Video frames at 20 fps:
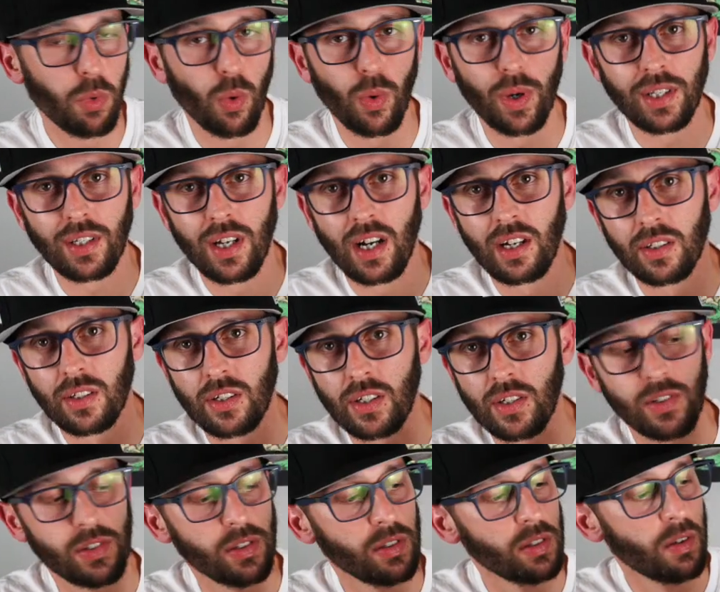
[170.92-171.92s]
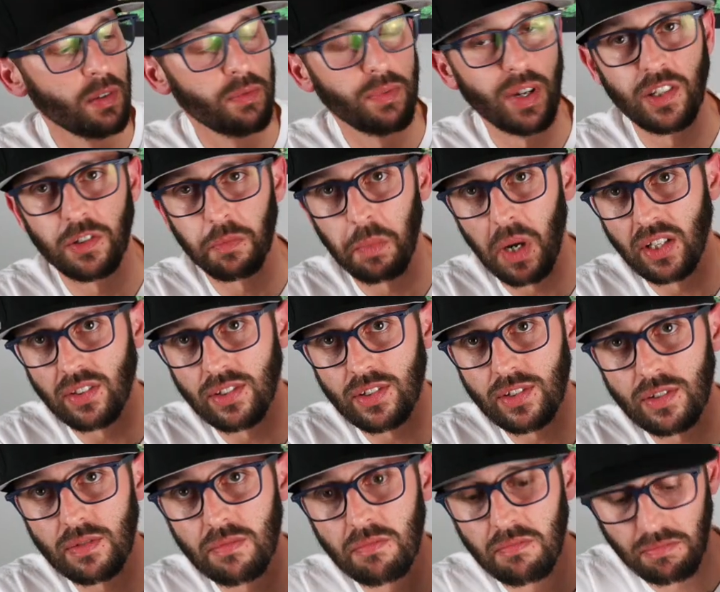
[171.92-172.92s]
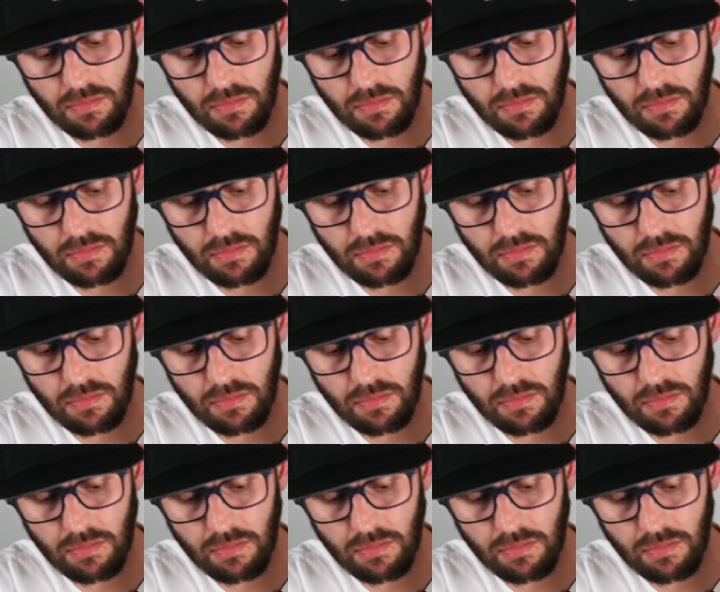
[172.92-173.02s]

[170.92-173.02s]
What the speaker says: Boy Color's face buttons.